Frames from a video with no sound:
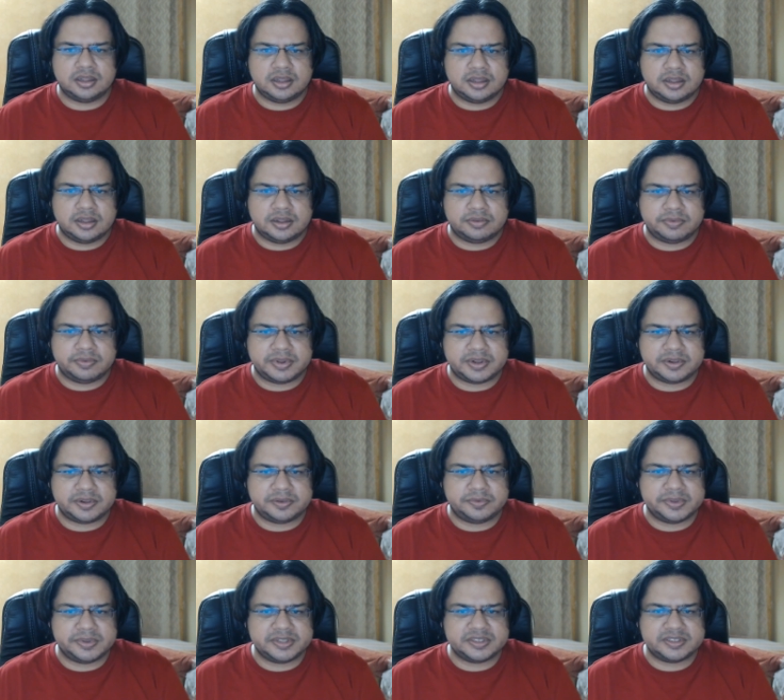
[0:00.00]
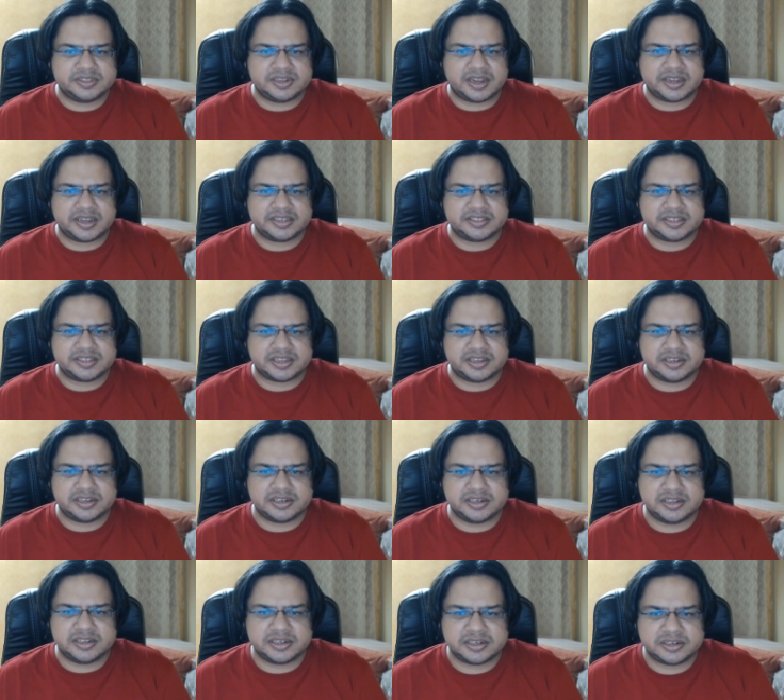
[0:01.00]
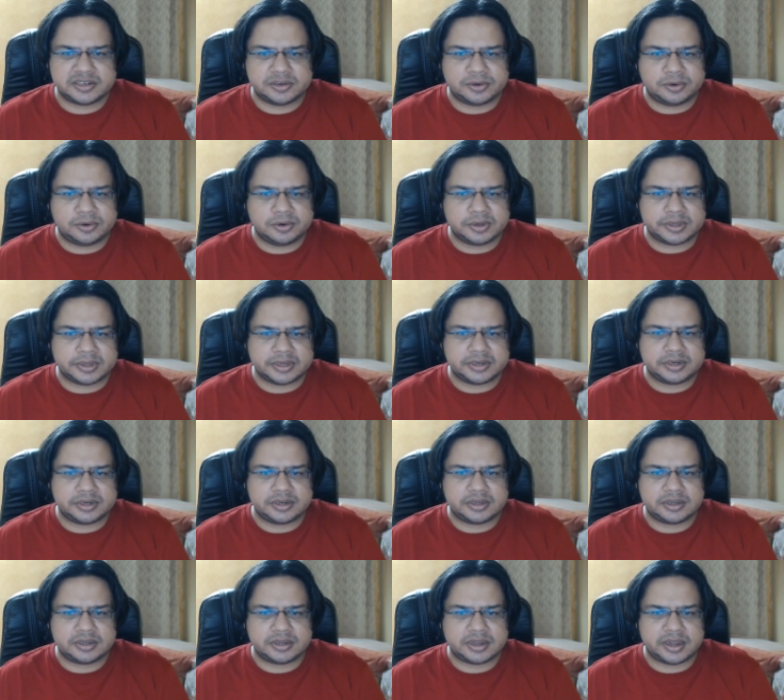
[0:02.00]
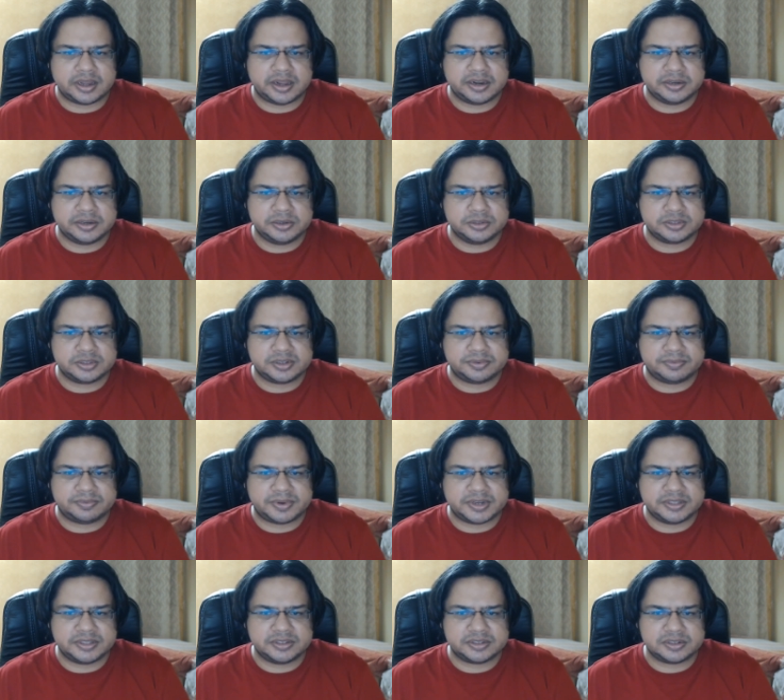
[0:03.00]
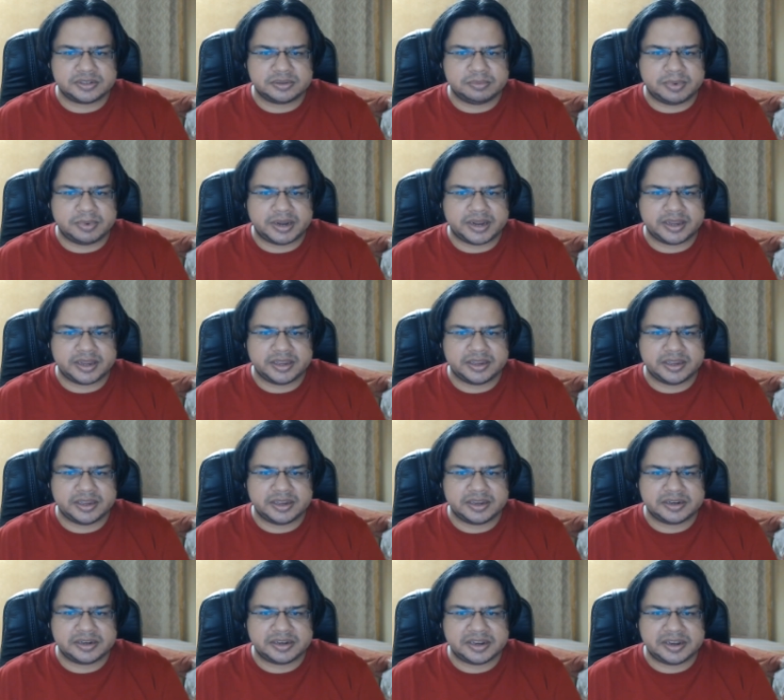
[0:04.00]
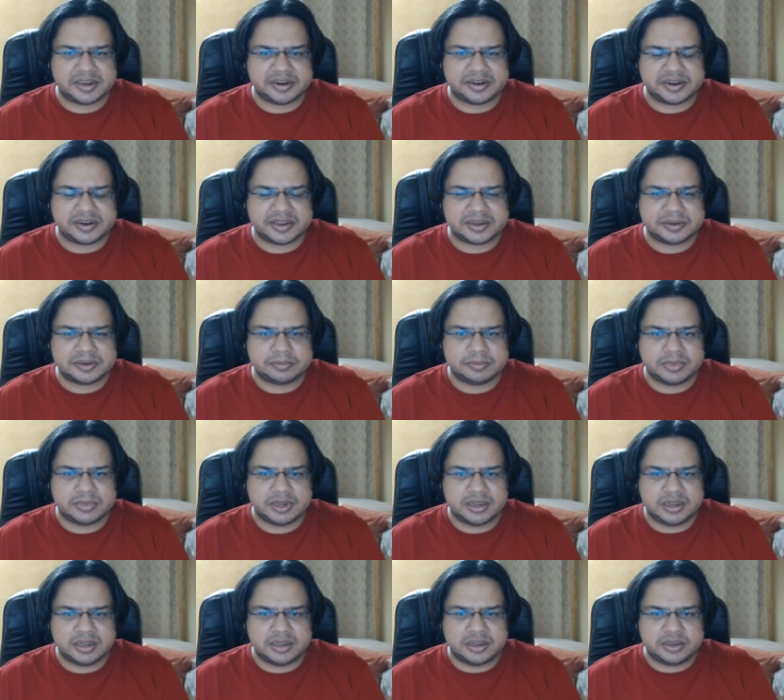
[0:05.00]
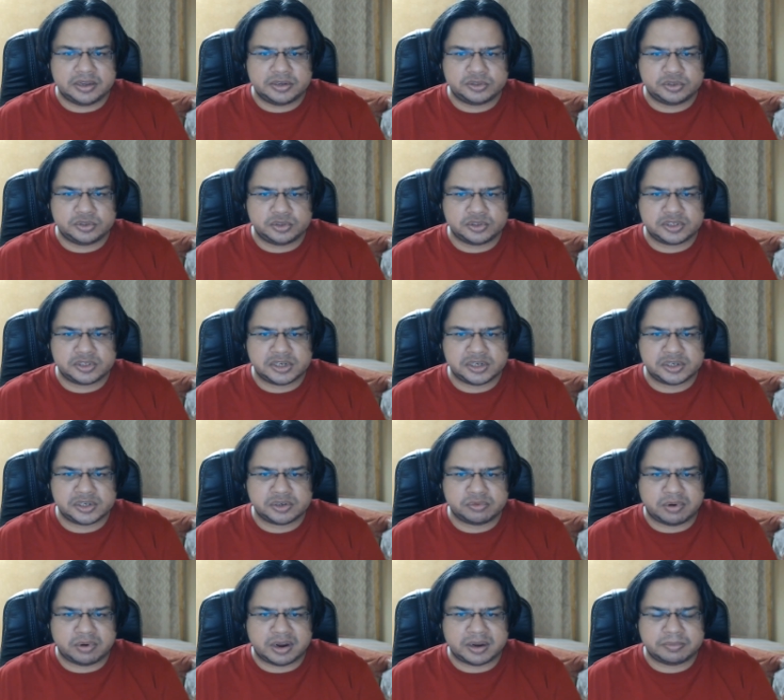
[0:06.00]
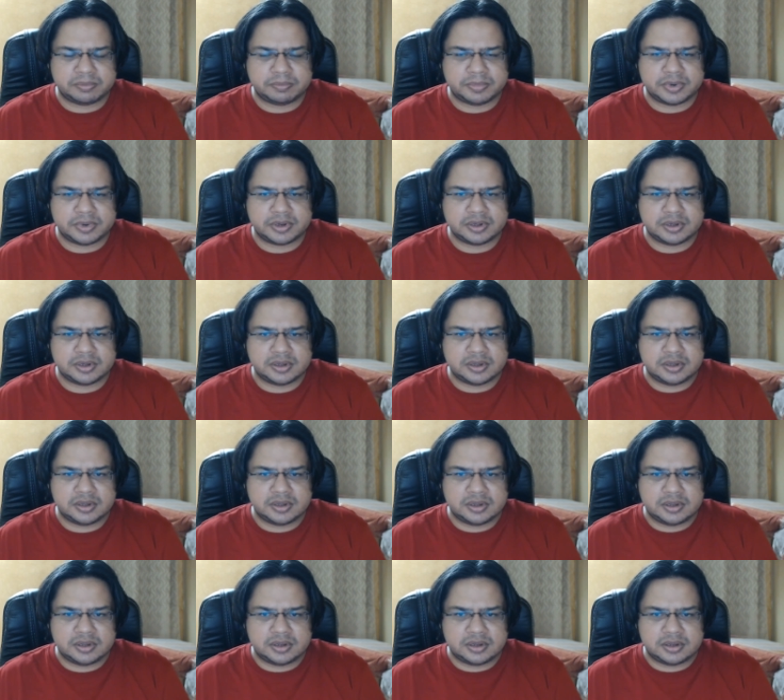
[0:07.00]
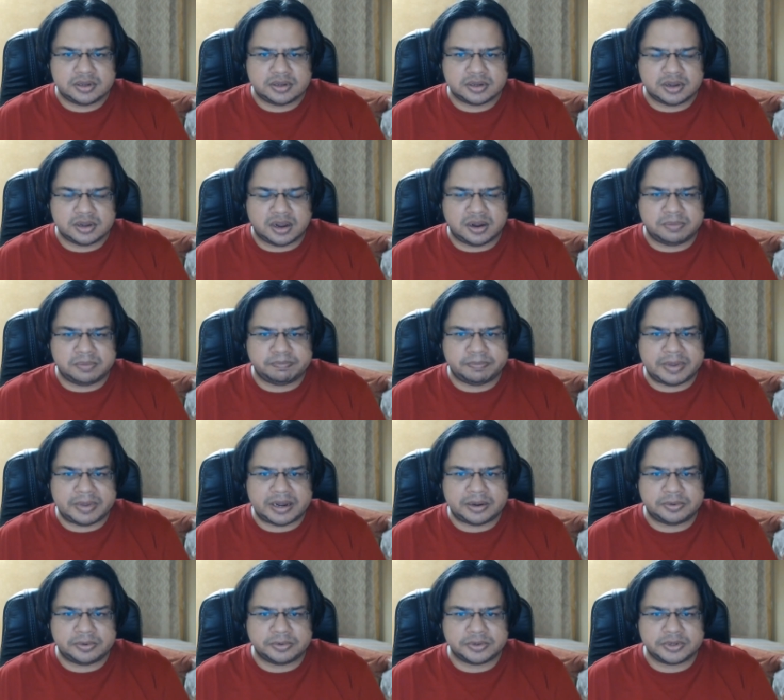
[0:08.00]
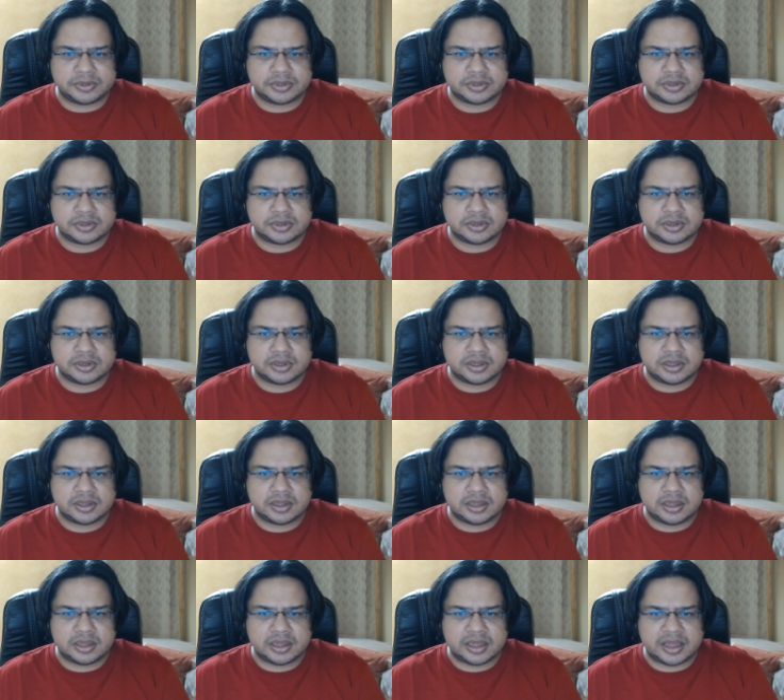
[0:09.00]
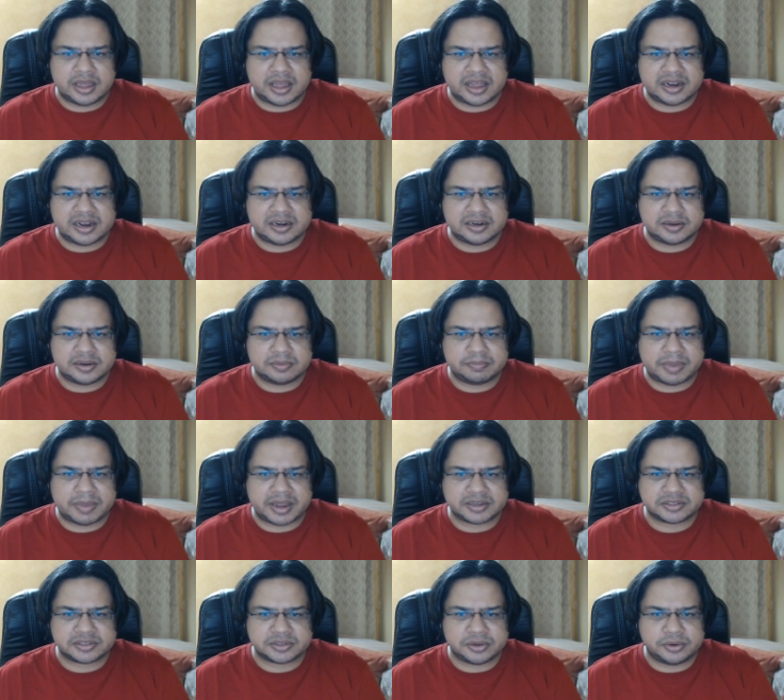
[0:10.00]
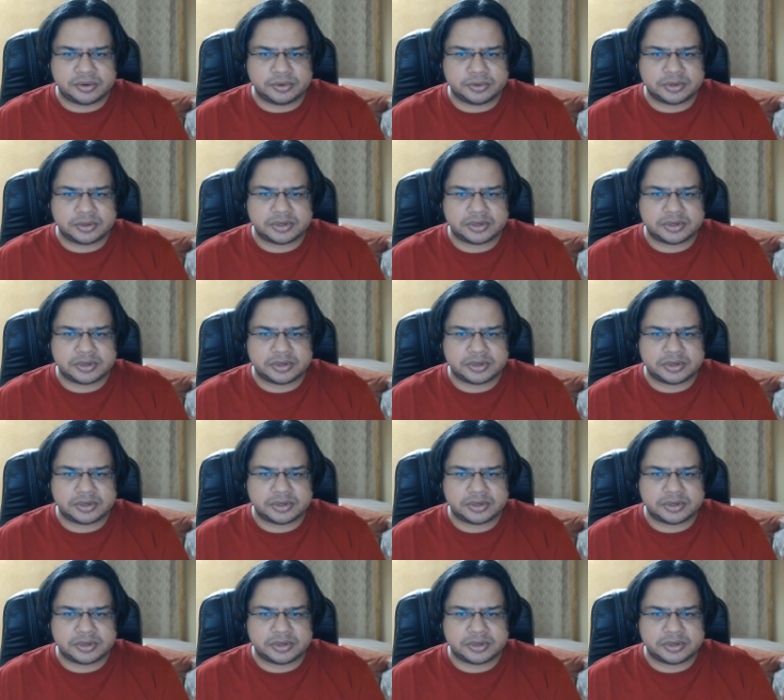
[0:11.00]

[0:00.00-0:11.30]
well, when I sell the token, I'll use the funds to buy Ethereum, Sushi Swap, Compound, and PAX Gold.